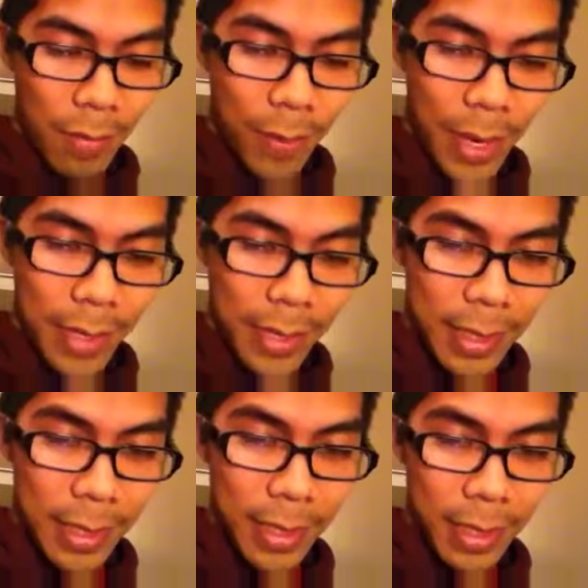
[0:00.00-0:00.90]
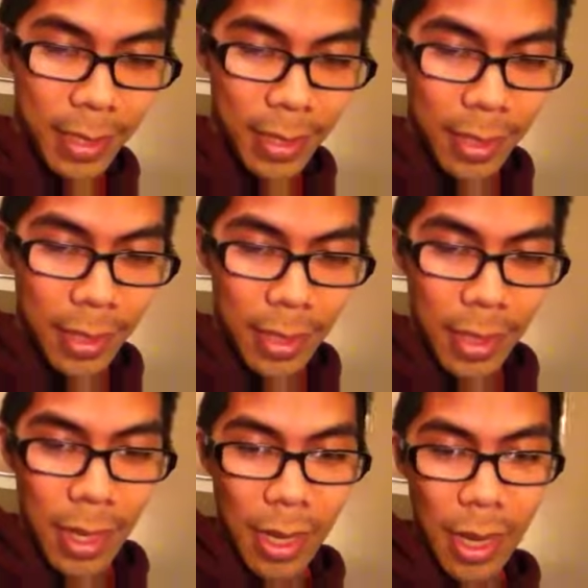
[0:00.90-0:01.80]
but
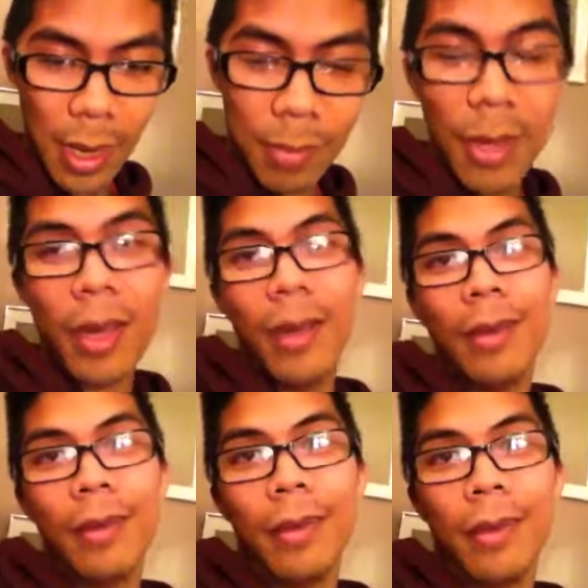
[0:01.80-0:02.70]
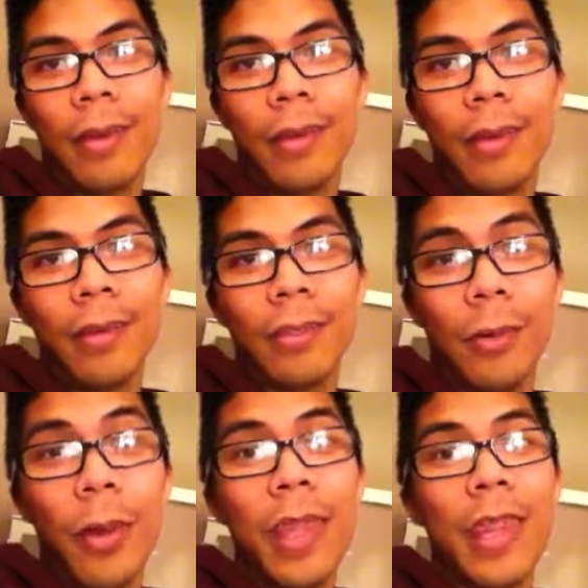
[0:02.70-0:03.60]
I'm done. So
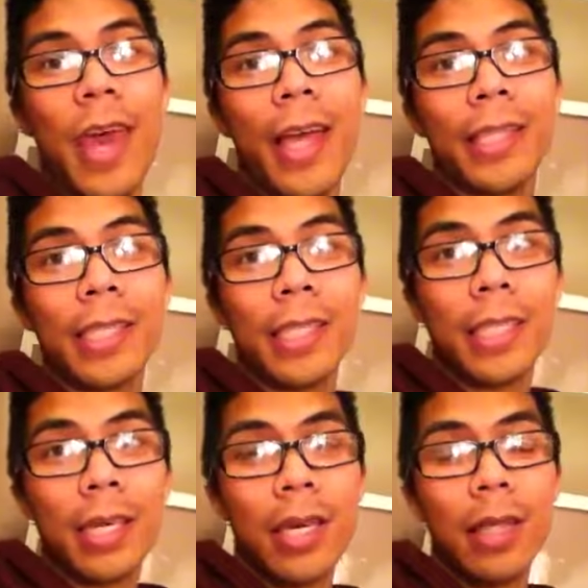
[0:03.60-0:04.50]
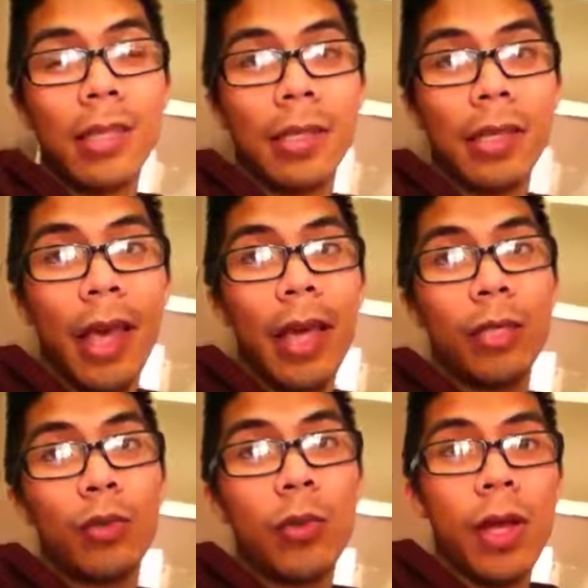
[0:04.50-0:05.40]
with that, this is
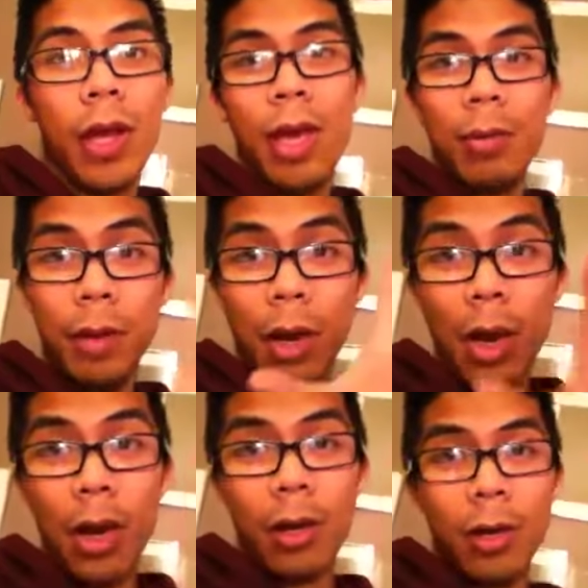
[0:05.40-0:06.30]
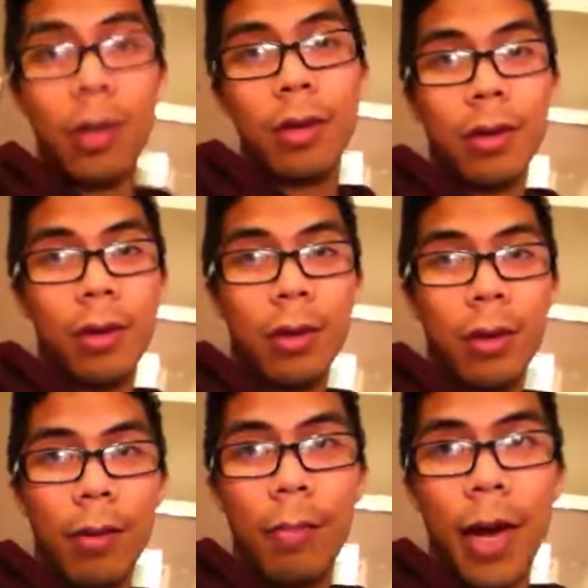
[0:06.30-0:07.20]
Andrew, and I am gone.
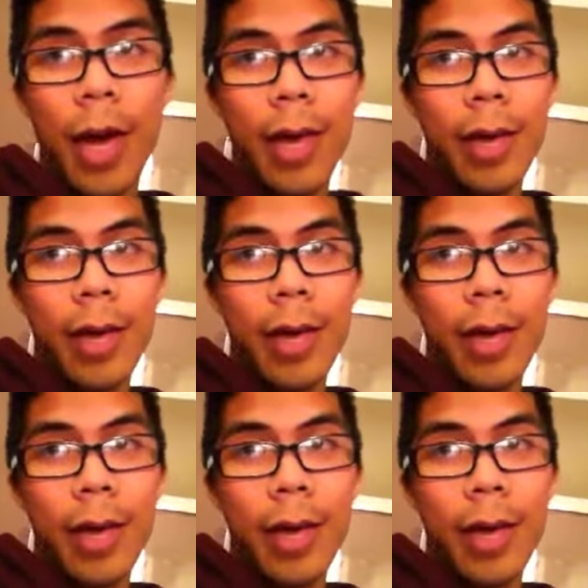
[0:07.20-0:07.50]
Bye.